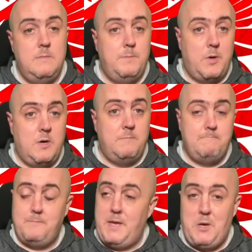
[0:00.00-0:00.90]
But
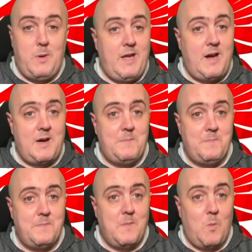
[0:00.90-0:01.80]
here we are.
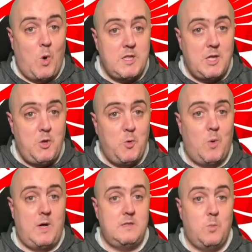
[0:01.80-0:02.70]
What do you
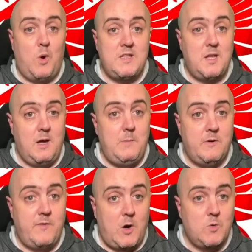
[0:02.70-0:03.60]
want? What type
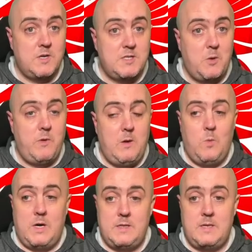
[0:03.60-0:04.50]
of owners do you
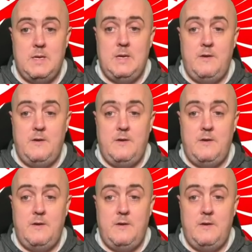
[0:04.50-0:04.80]
want?